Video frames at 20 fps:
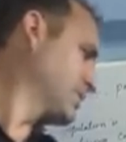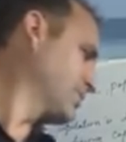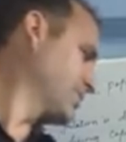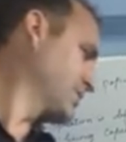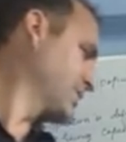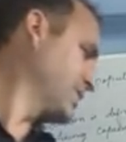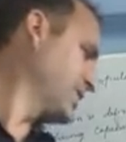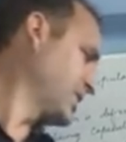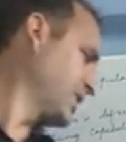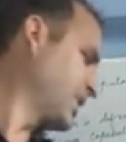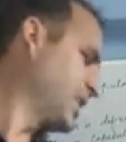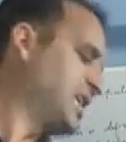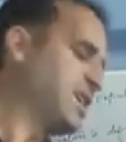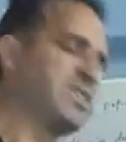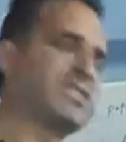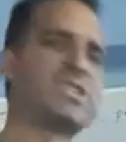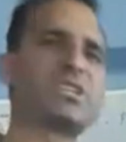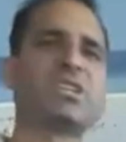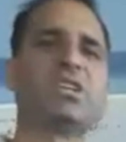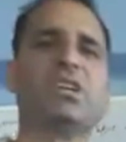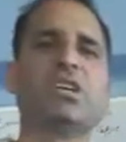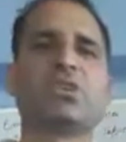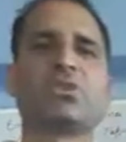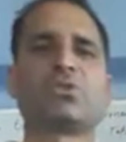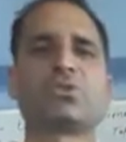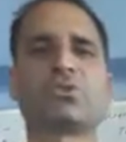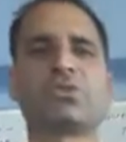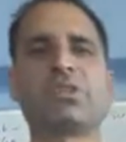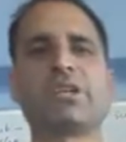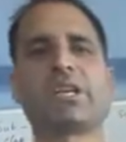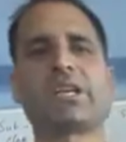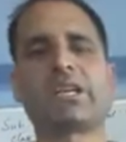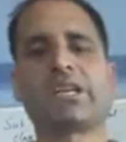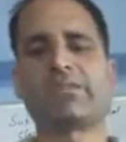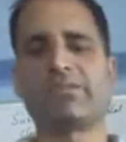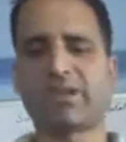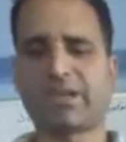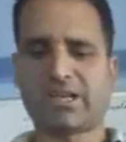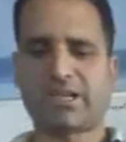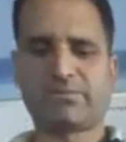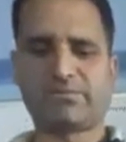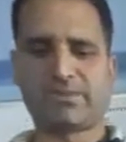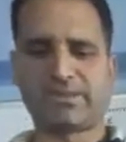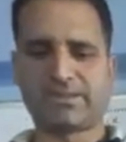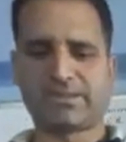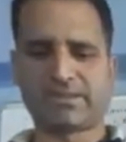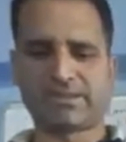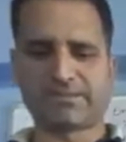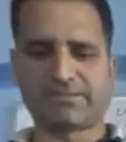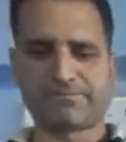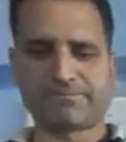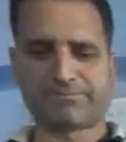in relation to their environment.